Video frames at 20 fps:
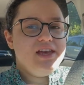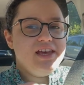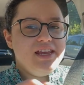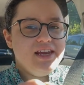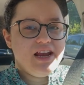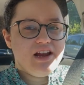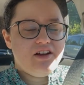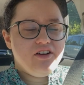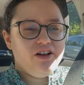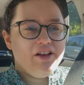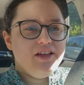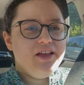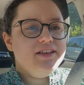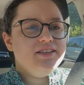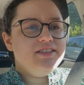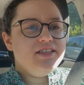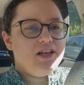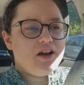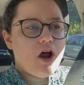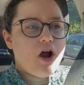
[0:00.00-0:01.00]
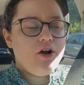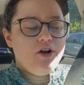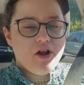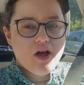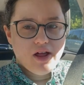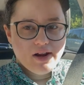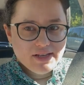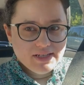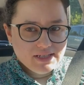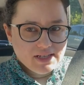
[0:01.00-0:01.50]
in areas that are
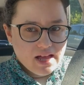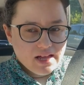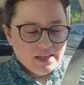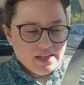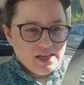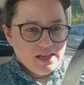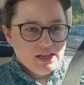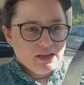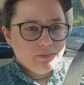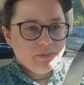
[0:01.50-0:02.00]
not as lucky,